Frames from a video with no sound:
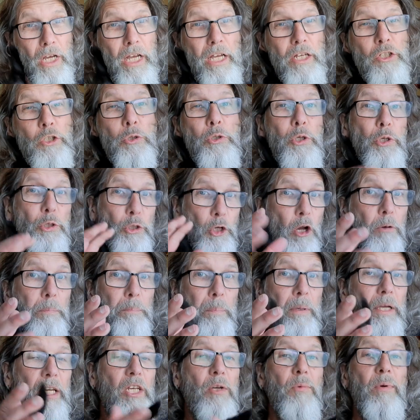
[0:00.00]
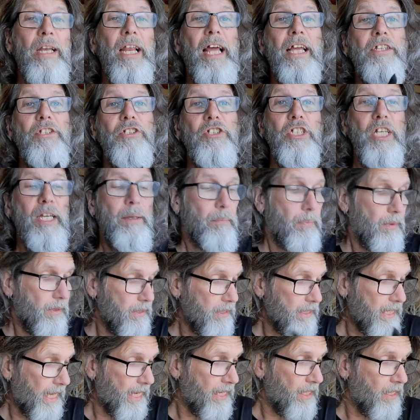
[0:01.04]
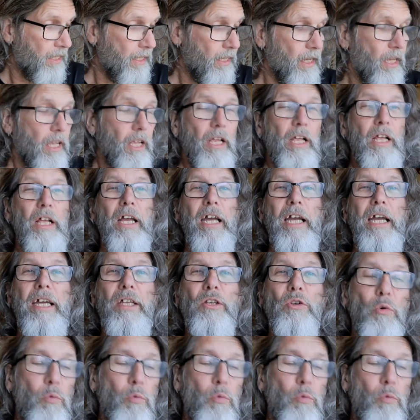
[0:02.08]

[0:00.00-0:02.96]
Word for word: should you not be in a relationship, then in